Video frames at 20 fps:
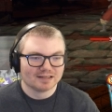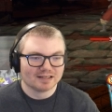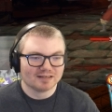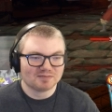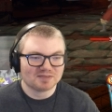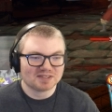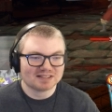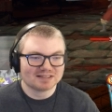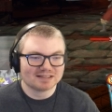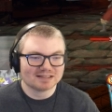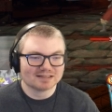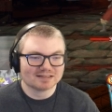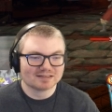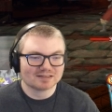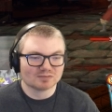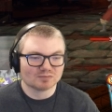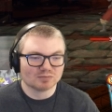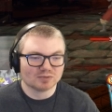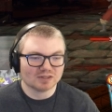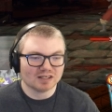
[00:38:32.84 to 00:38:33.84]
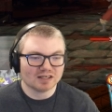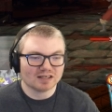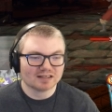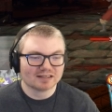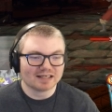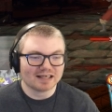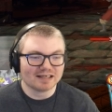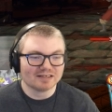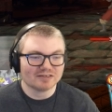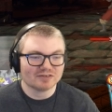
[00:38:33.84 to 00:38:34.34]
Enemy intends to
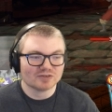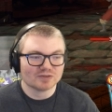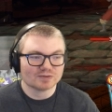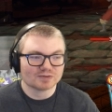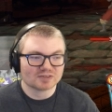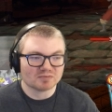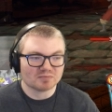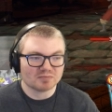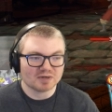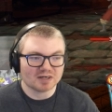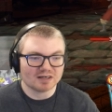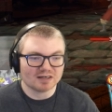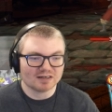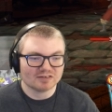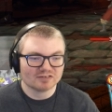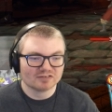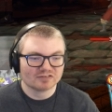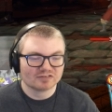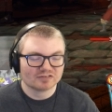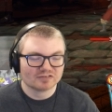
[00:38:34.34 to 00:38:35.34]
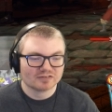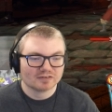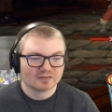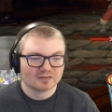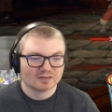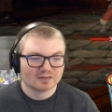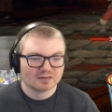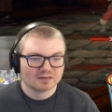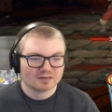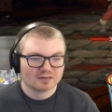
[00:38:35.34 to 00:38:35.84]
block and use a buff.
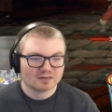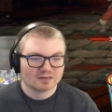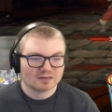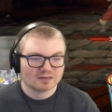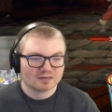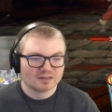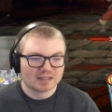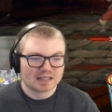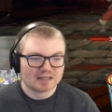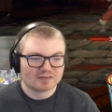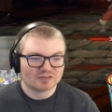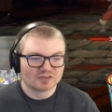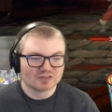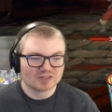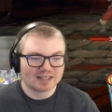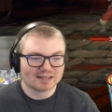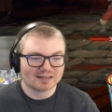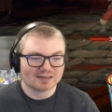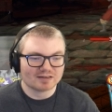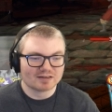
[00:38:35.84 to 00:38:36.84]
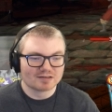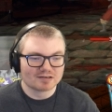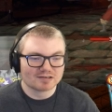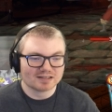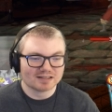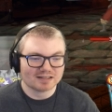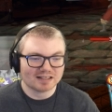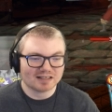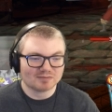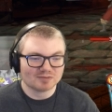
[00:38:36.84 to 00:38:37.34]
After taking
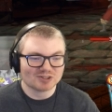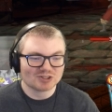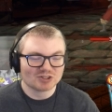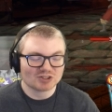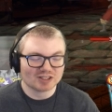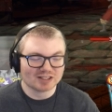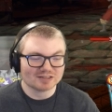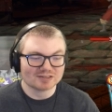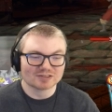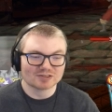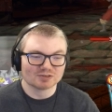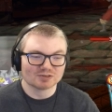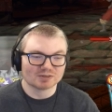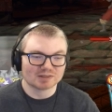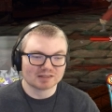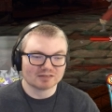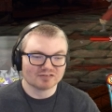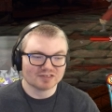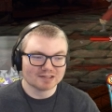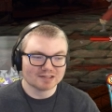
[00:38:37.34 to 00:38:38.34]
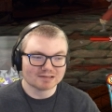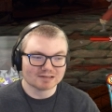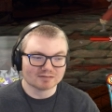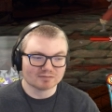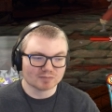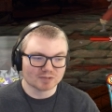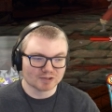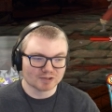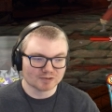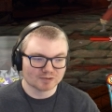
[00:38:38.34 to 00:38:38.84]
30 damage, changes to a
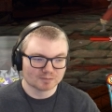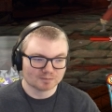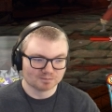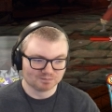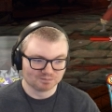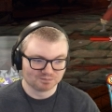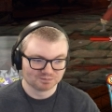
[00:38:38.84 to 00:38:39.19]
defensive mode.